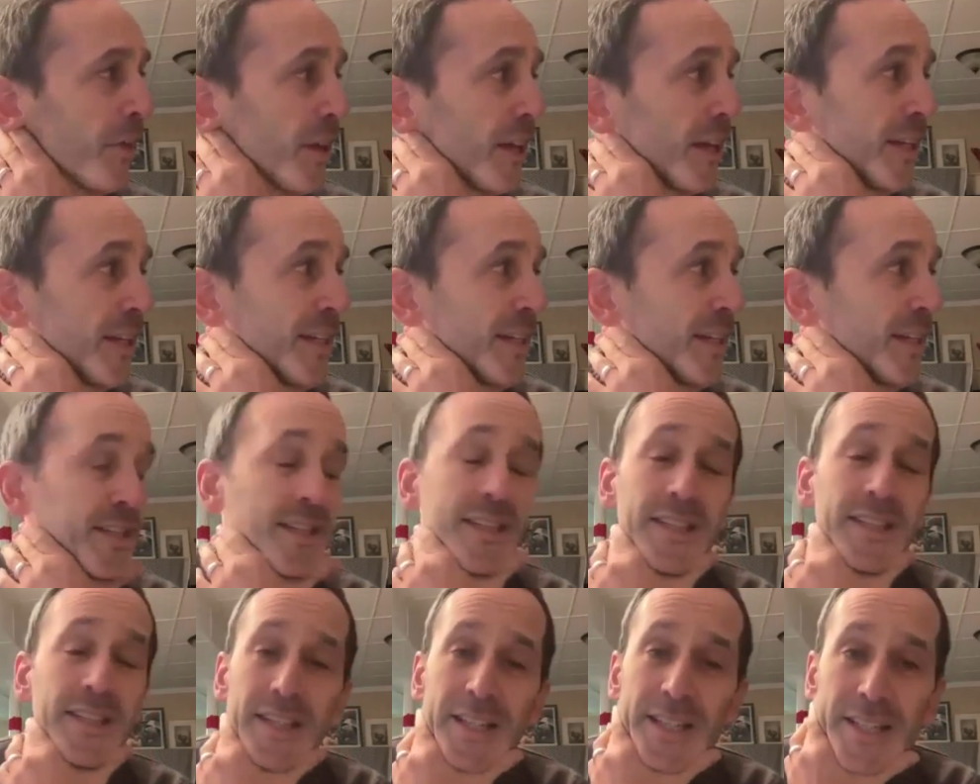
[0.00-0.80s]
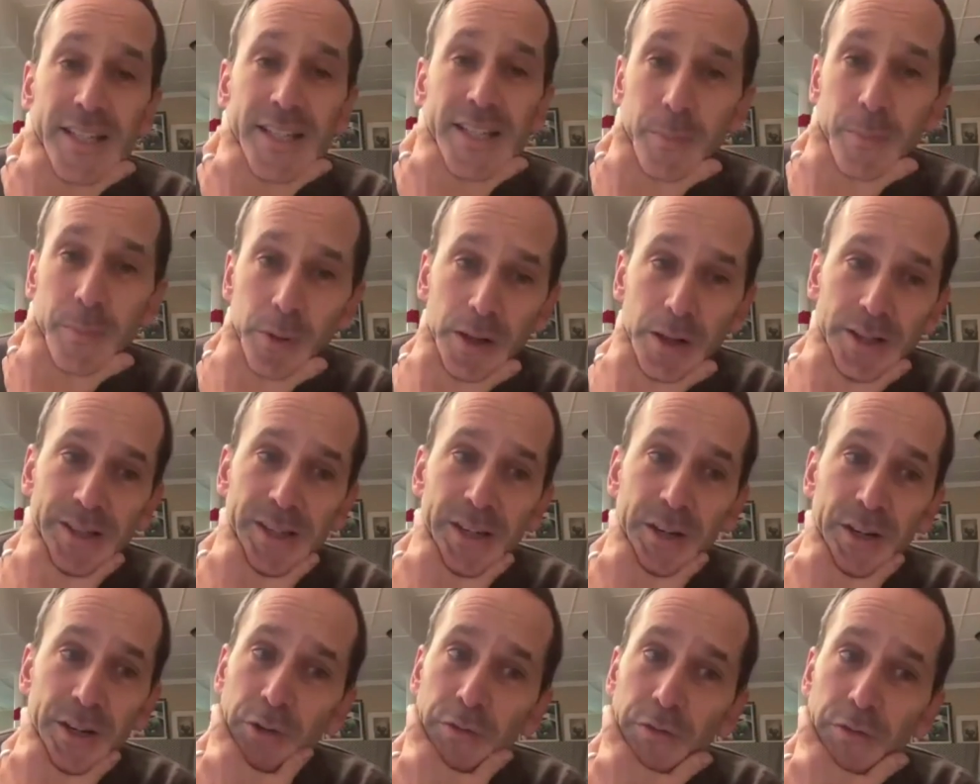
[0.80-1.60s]
I think he did 60
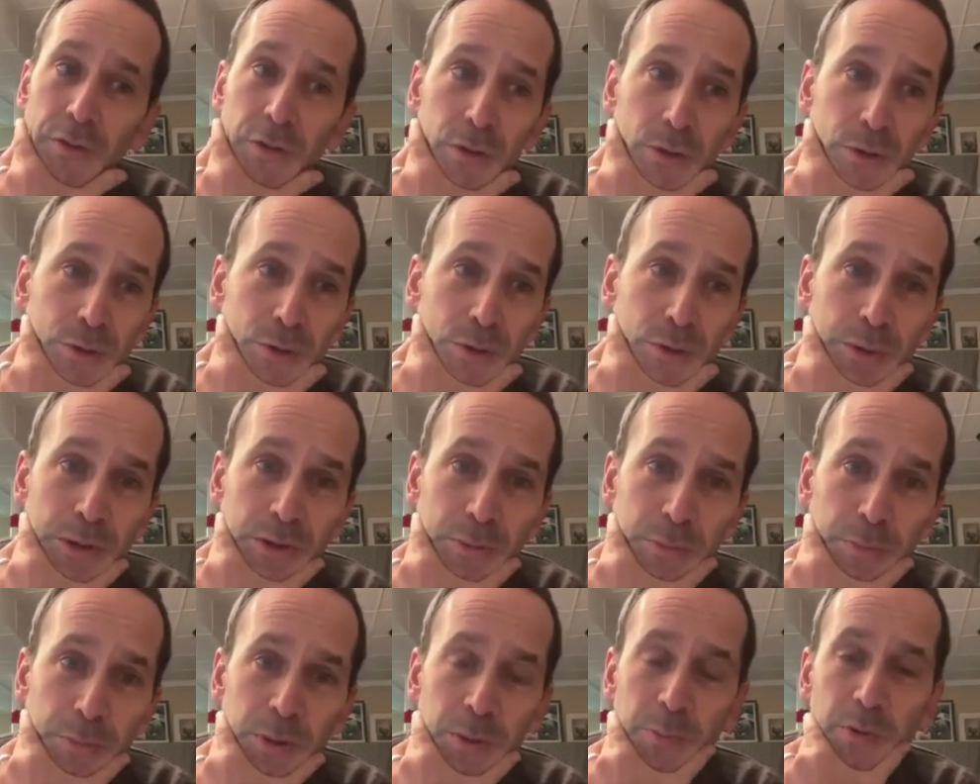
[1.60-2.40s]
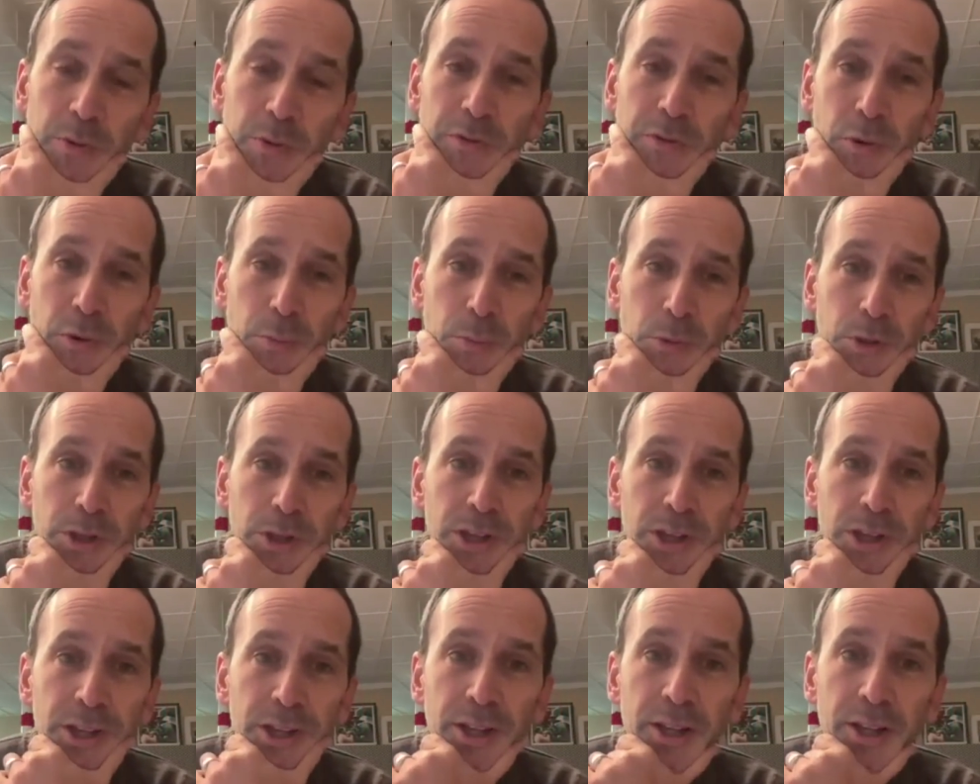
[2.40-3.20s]
plus interviews with people
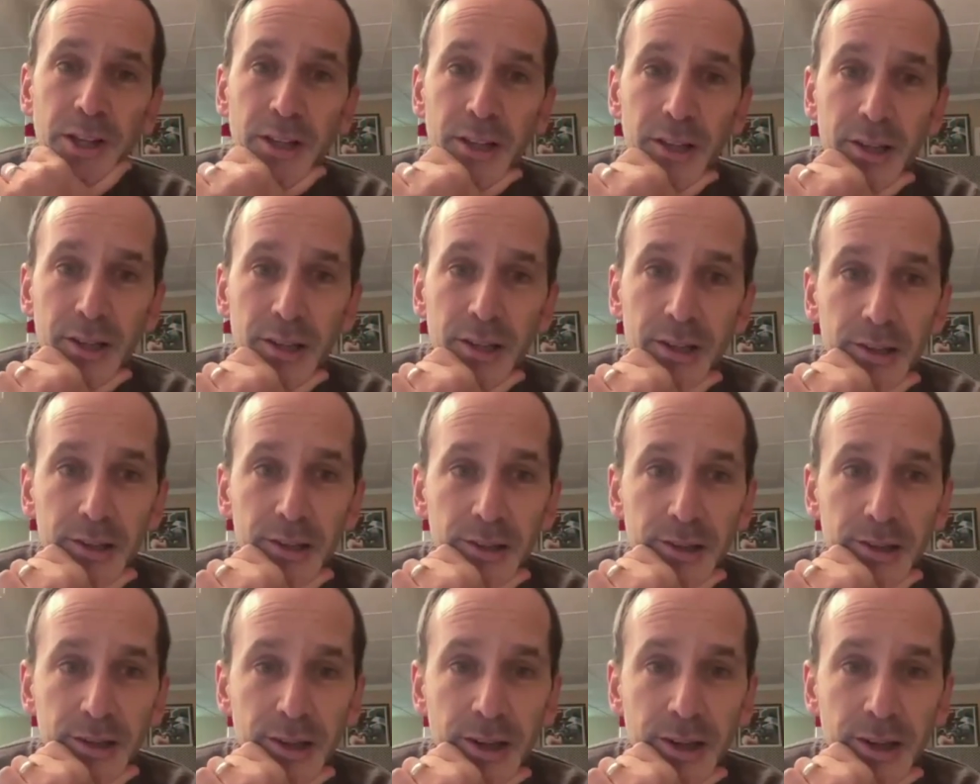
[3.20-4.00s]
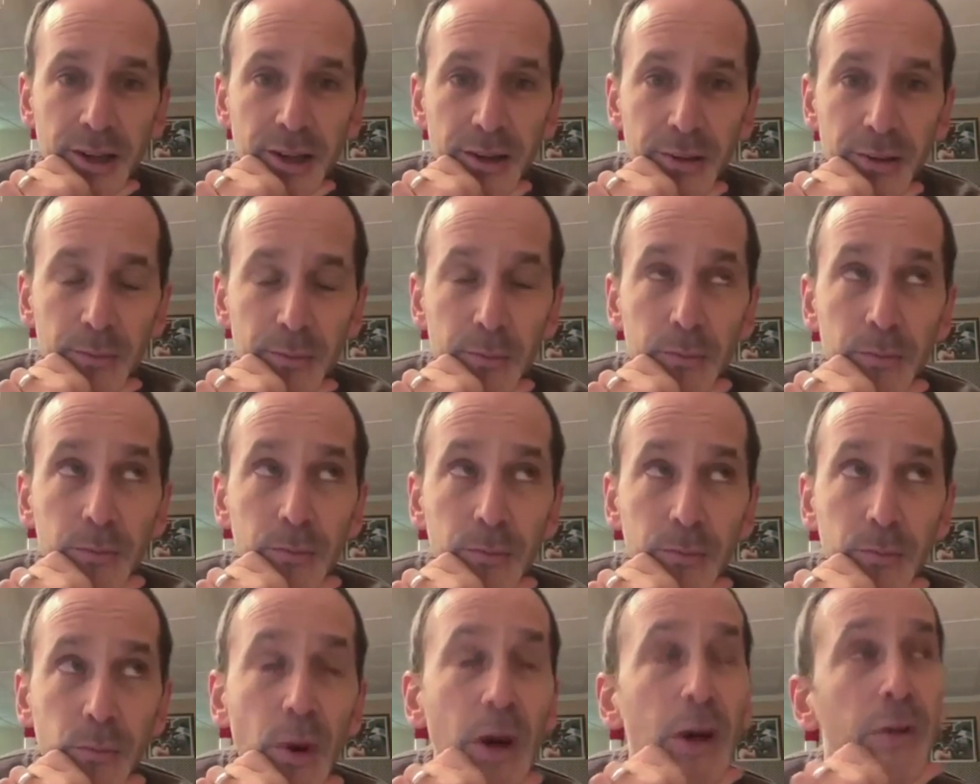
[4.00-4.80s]
formerly um,
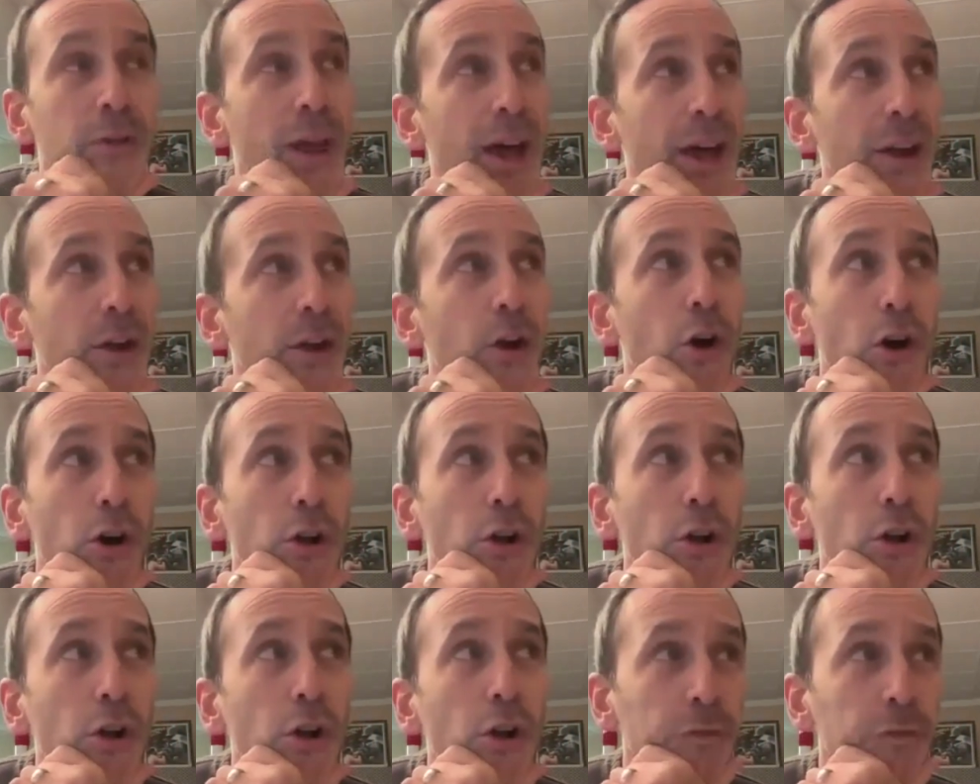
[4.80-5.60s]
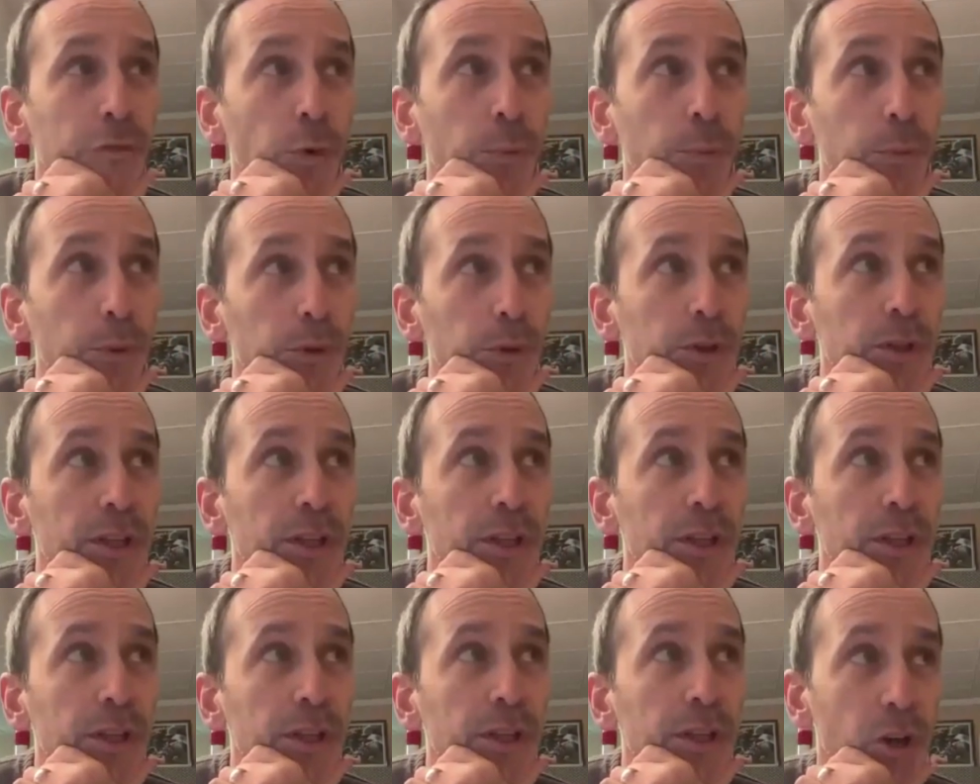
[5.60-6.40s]
well, not all are
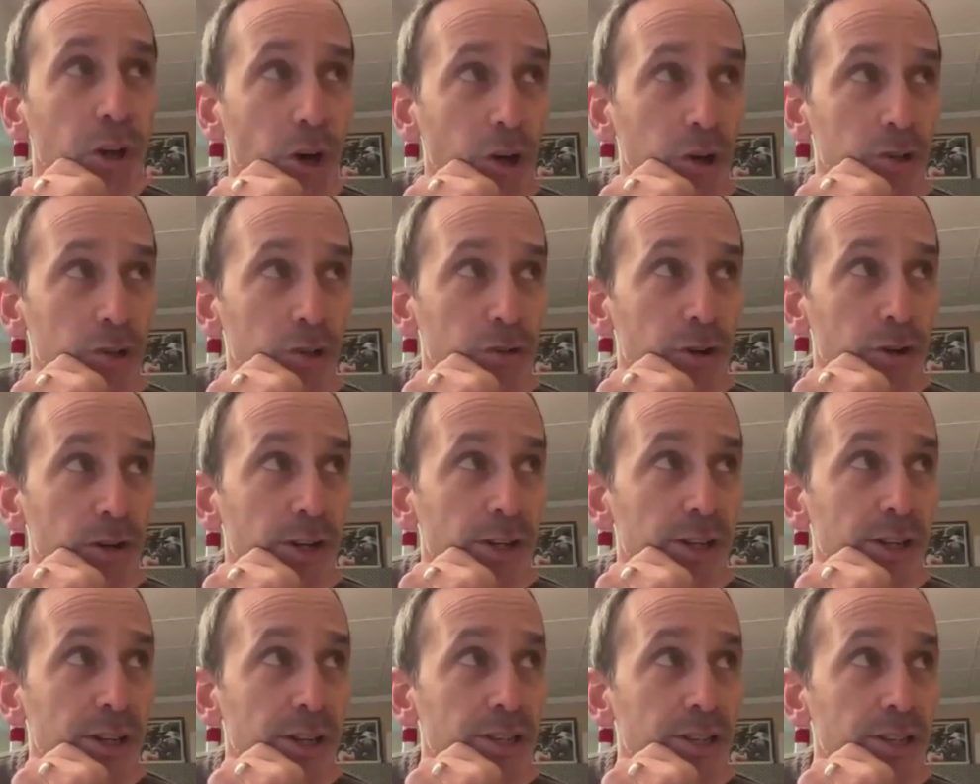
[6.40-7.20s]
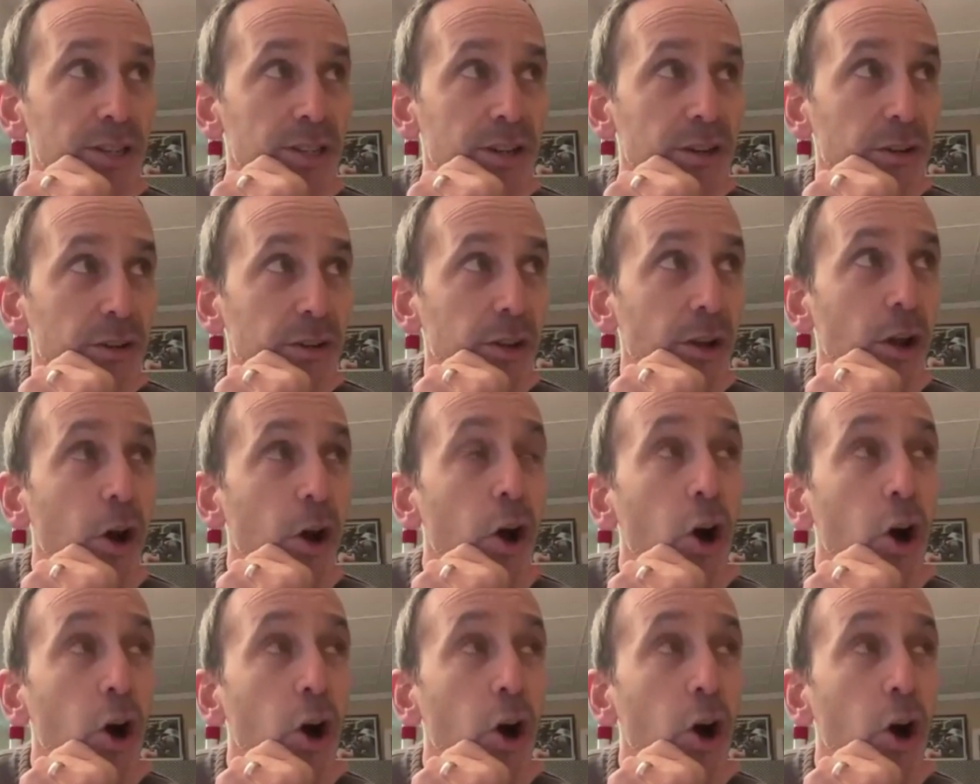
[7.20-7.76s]
formerly incarcerated necessarily.